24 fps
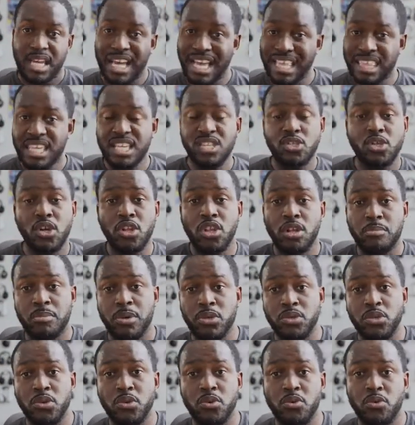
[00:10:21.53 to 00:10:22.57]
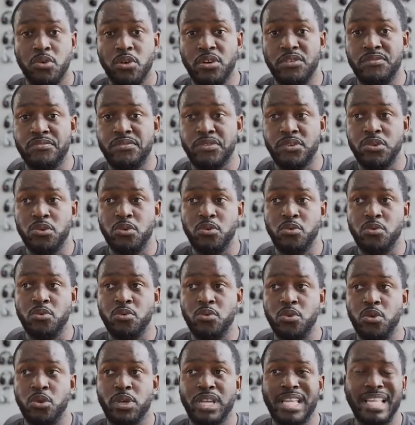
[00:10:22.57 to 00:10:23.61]
I think it's all up on you. If you're
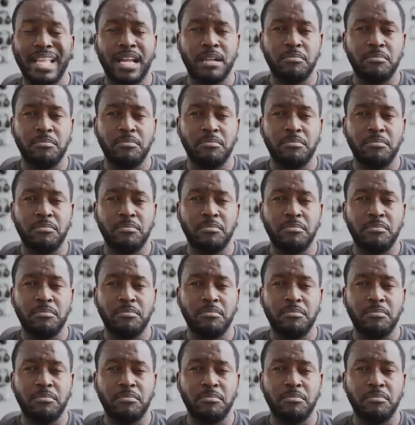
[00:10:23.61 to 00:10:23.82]
looking